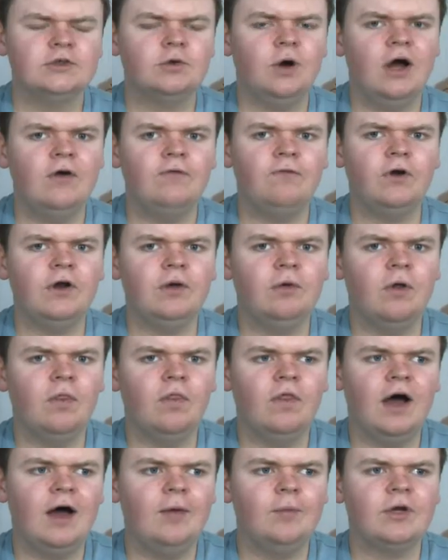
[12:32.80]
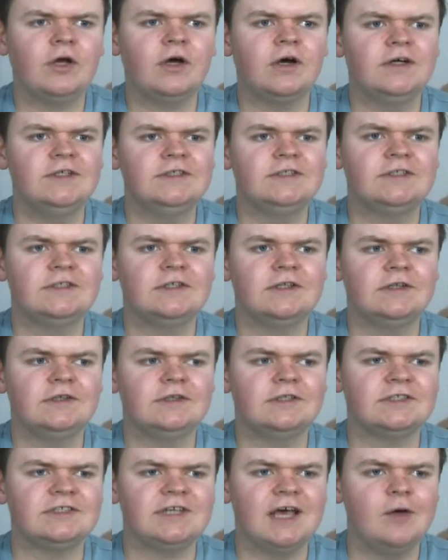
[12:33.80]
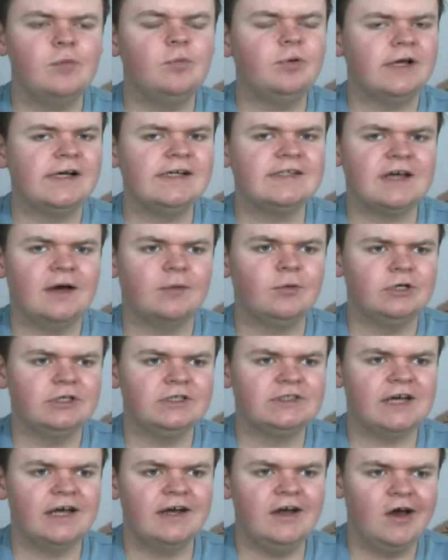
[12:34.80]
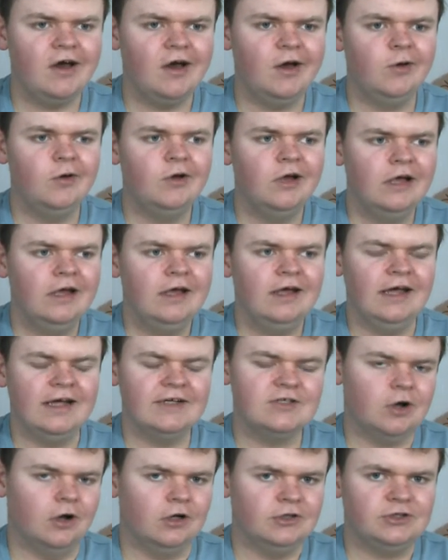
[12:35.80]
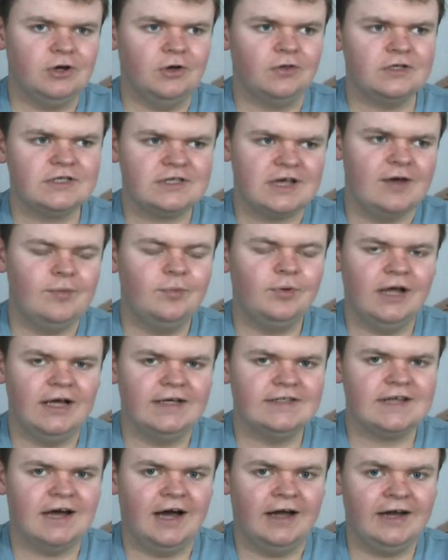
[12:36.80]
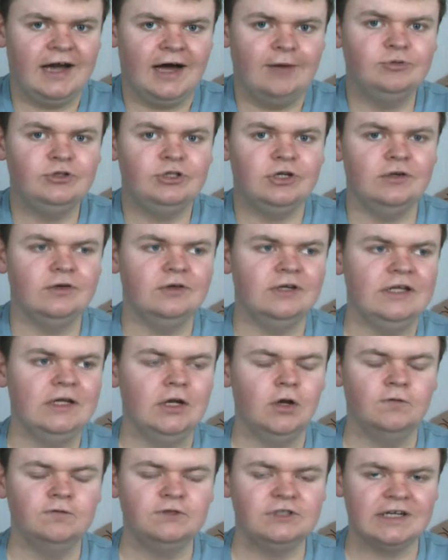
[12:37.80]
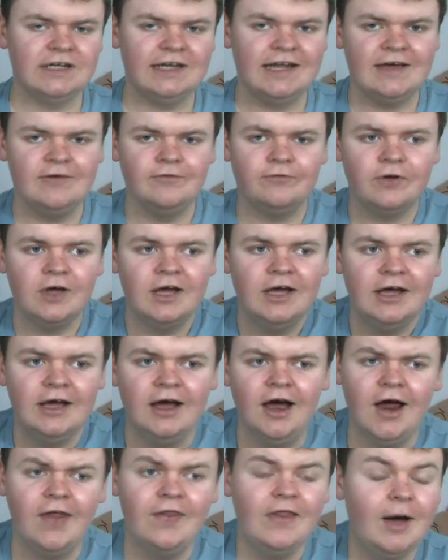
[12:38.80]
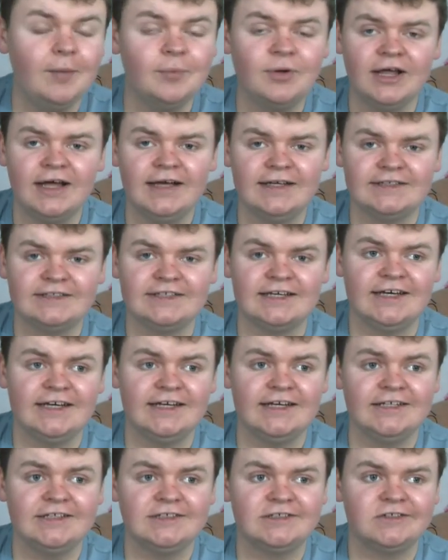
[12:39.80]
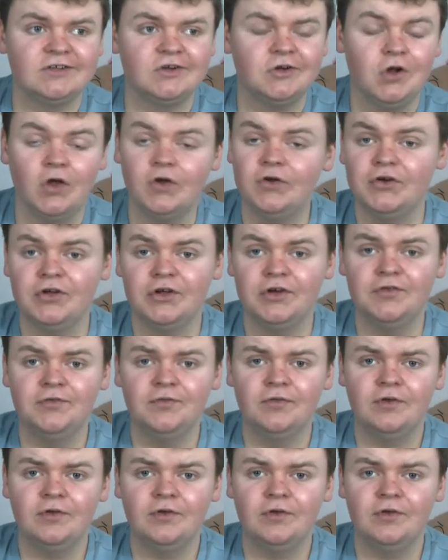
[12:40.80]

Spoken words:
quite a funny one, that, because the same place that I'm going to say now is also the same place that I'd absolutely love to live, and that place is London.